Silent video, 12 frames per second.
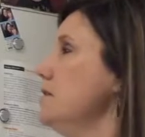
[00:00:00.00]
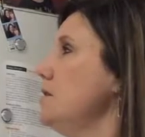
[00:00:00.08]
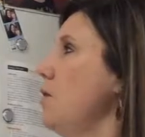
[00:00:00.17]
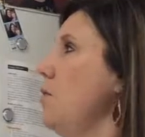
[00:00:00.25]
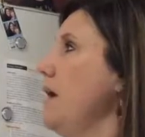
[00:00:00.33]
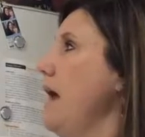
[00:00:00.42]

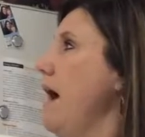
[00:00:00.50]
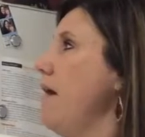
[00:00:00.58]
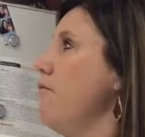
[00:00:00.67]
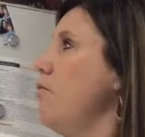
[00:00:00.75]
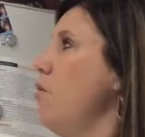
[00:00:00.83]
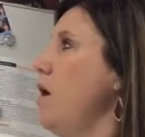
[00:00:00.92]
So we
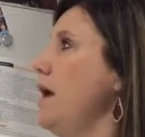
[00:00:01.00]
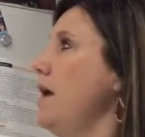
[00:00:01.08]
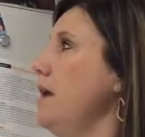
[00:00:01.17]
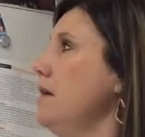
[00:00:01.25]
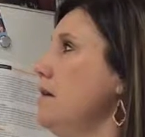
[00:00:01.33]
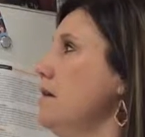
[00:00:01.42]
have 1,
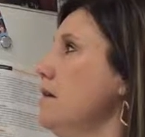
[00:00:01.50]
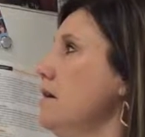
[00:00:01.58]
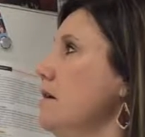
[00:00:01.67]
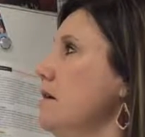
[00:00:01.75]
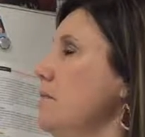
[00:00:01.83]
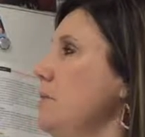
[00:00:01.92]

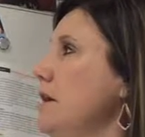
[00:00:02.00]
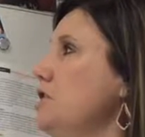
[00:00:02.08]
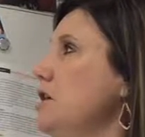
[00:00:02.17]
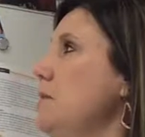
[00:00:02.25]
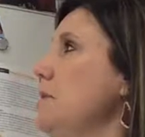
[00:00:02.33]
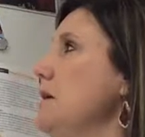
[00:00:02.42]
big
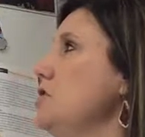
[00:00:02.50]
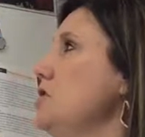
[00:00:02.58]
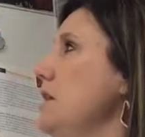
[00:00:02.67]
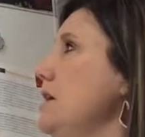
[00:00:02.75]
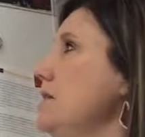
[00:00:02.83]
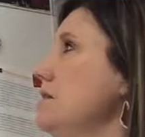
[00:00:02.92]

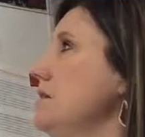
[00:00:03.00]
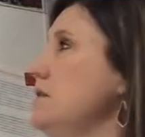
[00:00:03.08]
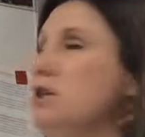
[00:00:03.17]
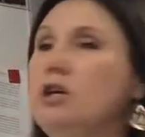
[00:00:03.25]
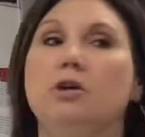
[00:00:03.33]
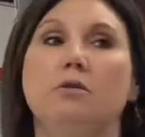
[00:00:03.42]
G, to
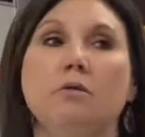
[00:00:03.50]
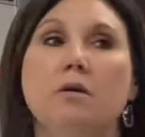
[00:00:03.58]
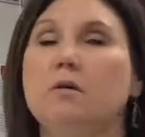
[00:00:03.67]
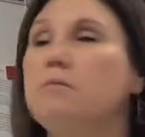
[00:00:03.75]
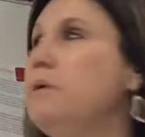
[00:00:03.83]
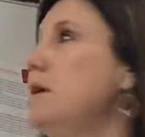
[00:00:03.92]
2,
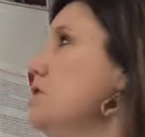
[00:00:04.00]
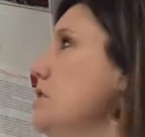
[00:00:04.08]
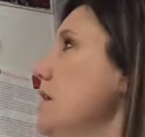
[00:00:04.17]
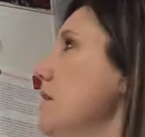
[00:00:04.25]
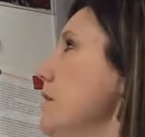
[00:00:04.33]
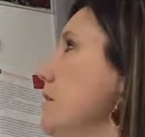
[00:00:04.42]
big
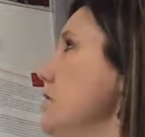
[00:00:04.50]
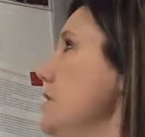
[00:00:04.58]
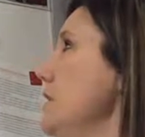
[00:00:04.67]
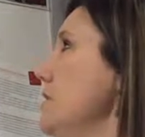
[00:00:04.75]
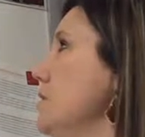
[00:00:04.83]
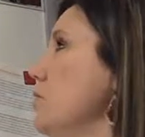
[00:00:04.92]
G, little
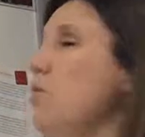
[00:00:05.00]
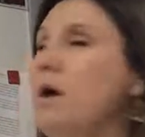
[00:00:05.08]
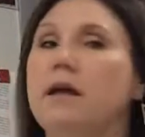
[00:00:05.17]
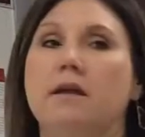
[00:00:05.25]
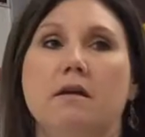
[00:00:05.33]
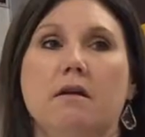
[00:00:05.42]
g, to
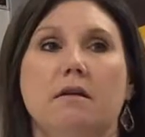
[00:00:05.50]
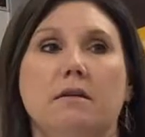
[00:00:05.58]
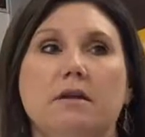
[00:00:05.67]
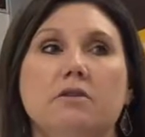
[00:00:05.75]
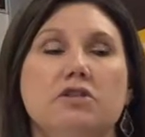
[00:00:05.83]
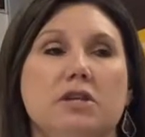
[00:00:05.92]
1,
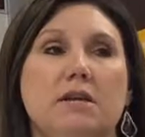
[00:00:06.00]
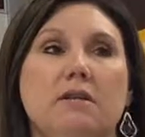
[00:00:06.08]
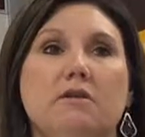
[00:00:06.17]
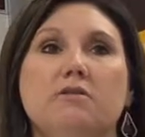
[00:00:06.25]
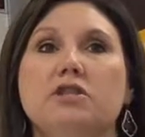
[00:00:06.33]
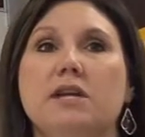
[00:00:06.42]
little
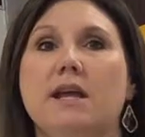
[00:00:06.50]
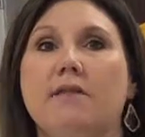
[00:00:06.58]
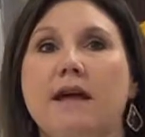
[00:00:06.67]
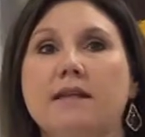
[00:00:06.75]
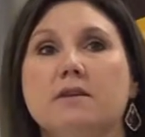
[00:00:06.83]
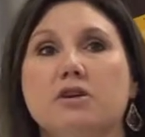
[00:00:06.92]
g,
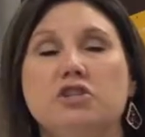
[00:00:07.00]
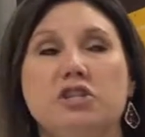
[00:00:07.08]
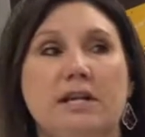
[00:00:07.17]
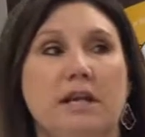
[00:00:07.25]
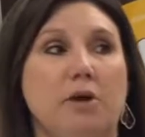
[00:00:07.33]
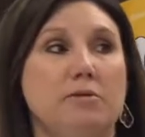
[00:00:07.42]
and that's our
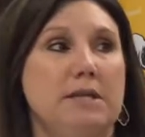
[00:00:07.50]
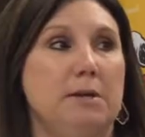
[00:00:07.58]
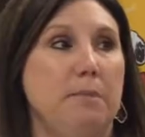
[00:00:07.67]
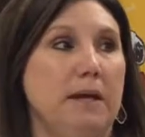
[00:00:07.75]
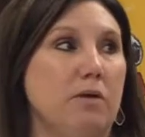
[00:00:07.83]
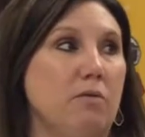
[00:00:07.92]

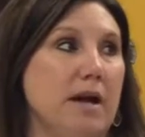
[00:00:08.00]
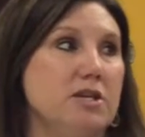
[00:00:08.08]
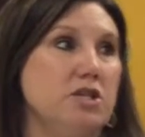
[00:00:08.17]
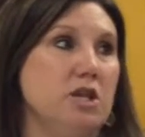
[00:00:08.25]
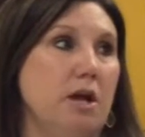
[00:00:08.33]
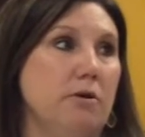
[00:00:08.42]
genotypic
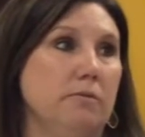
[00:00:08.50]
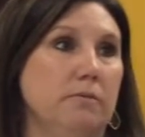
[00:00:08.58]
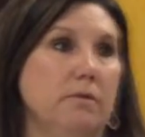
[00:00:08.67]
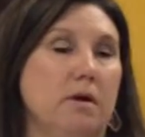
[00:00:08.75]
ratio.